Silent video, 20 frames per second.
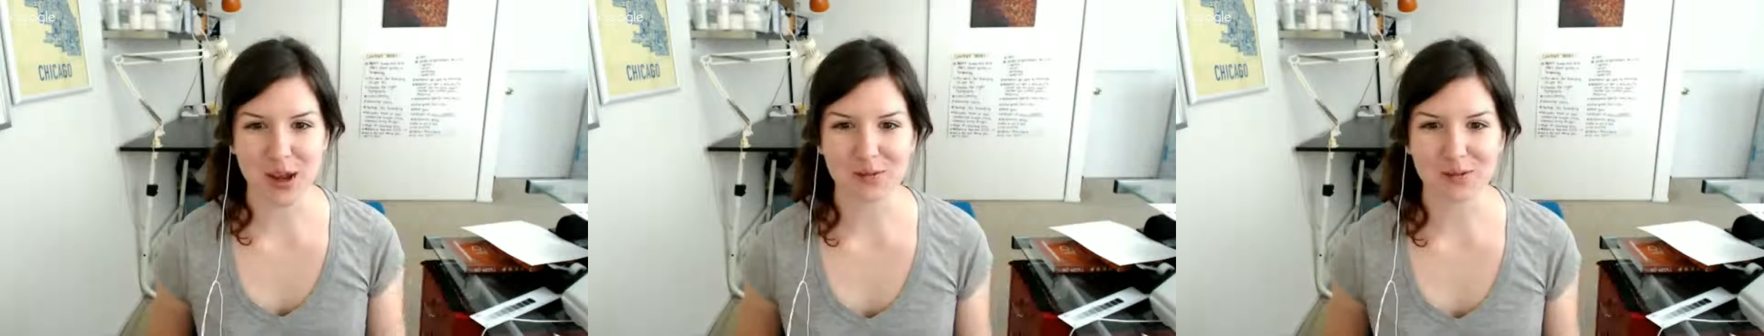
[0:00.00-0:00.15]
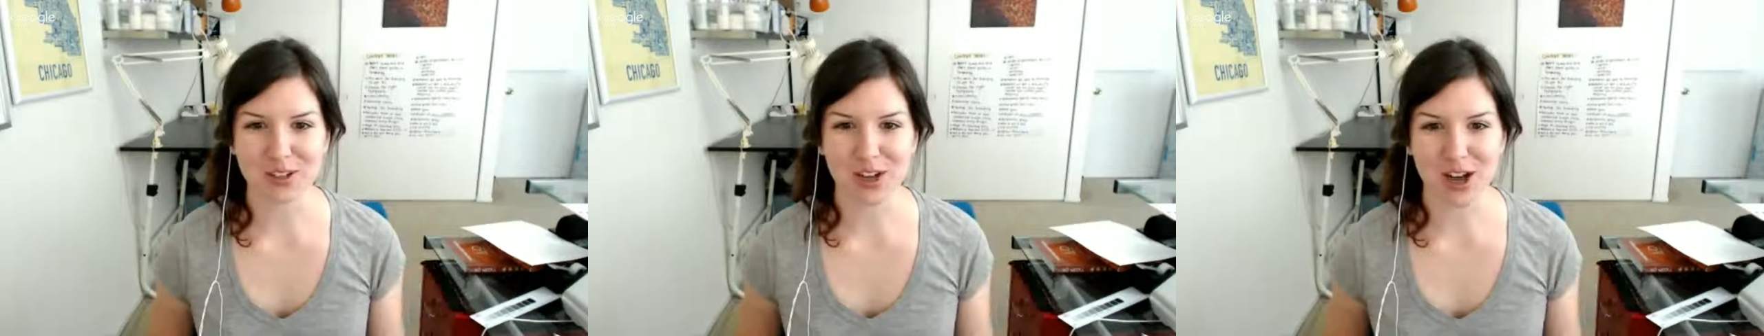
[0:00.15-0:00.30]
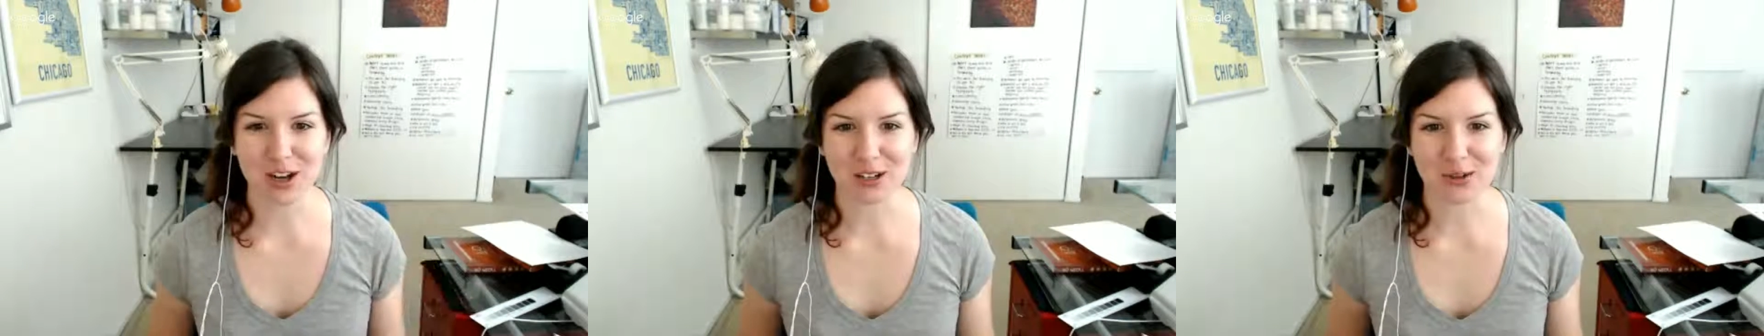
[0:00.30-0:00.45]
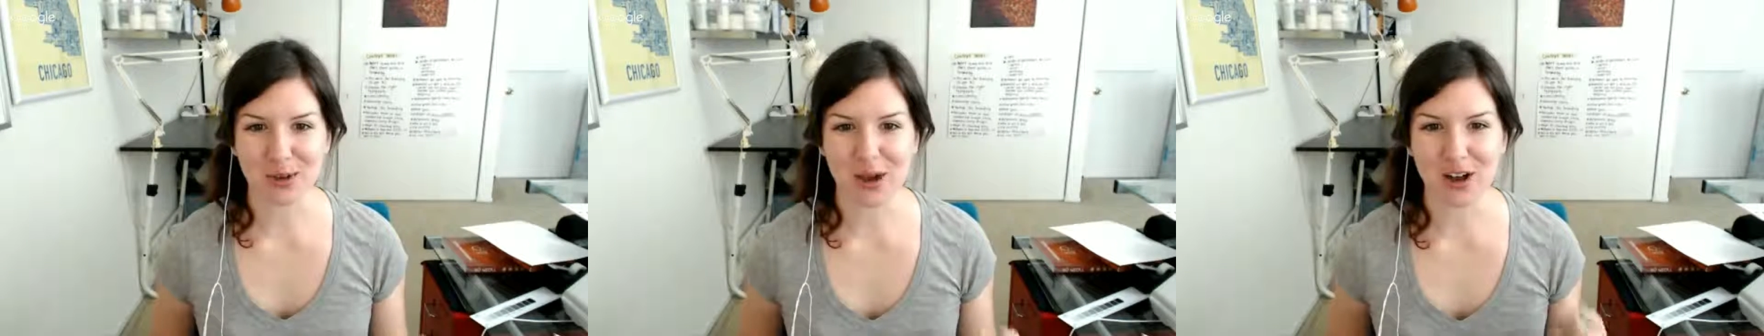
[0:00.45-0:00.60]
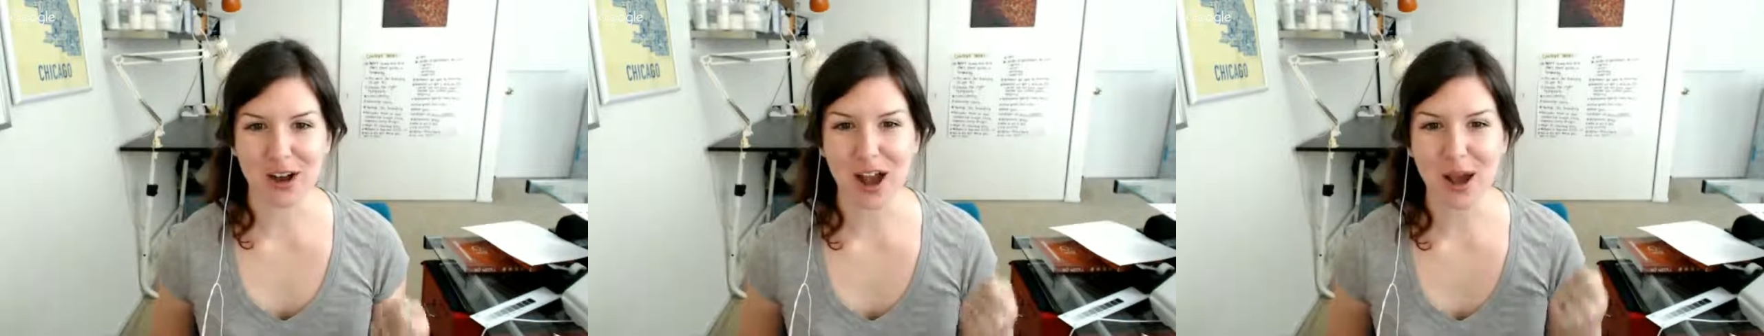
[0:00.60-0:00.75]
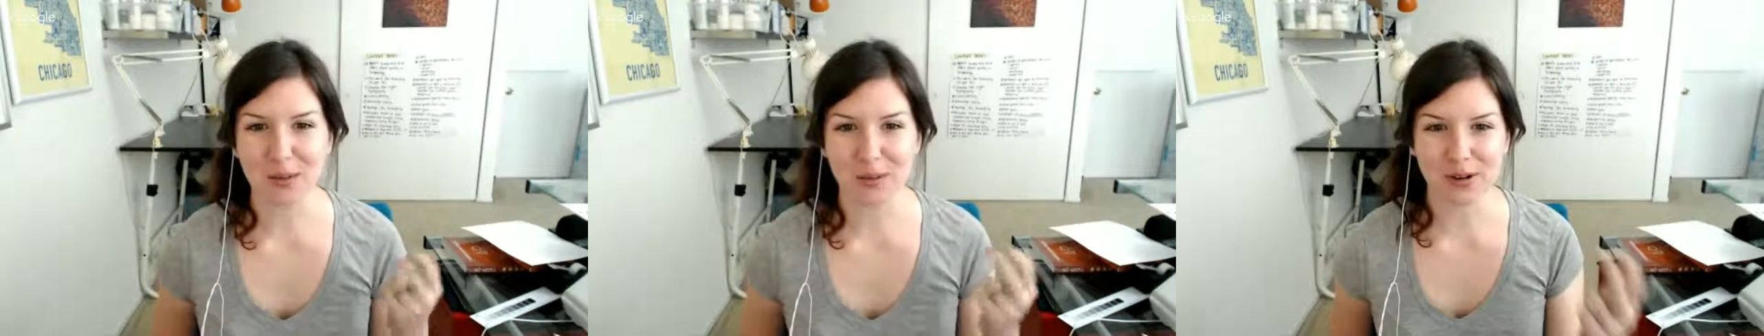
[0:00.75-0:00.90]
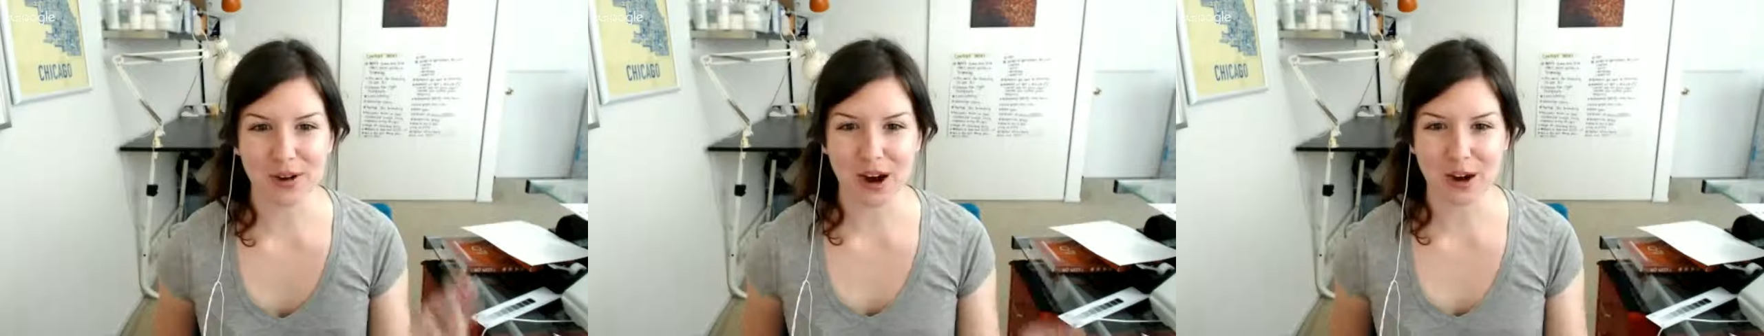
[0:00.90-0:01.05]
we talked about
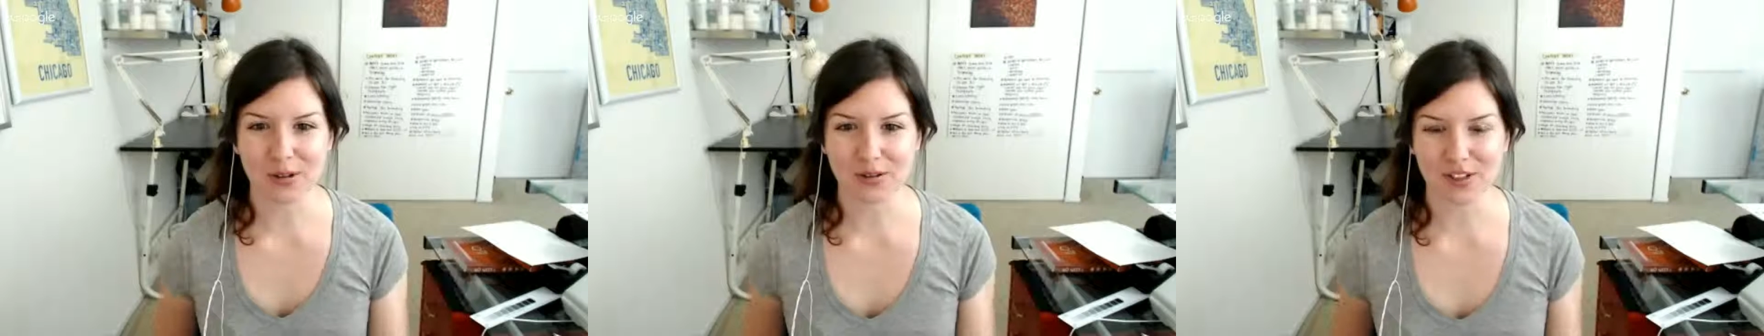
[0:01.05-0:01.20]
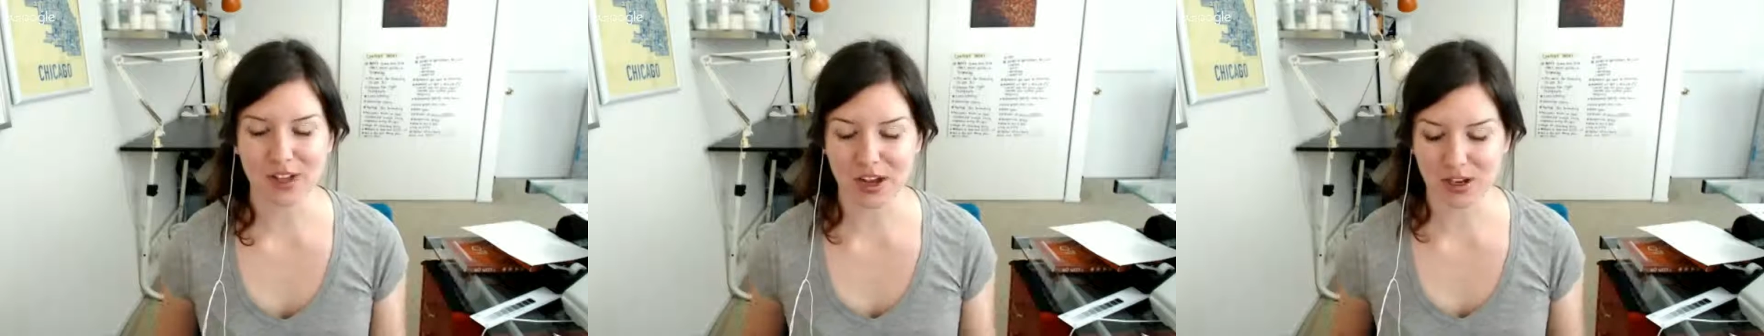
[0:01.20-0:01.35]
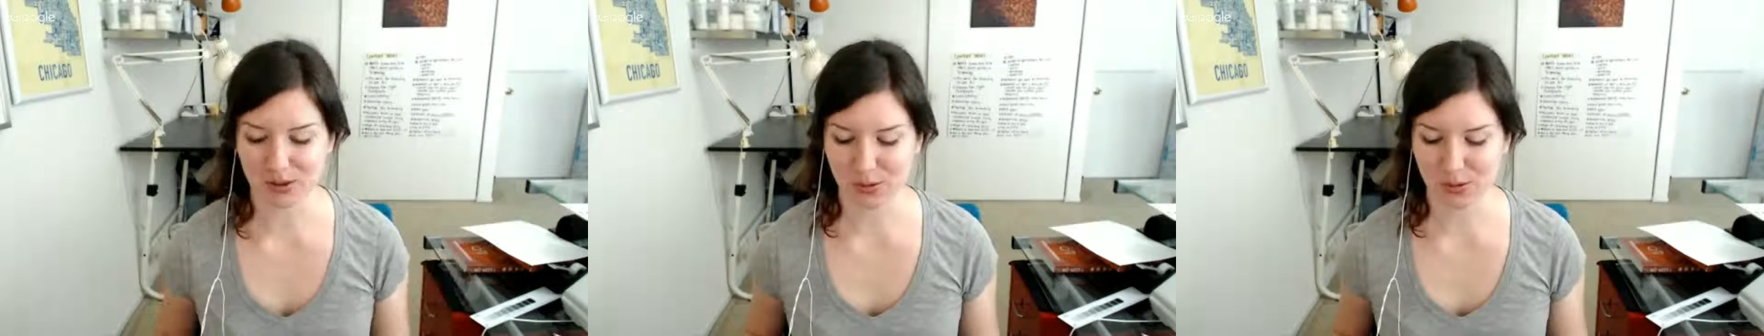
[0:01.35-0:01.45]
copyright, we've talked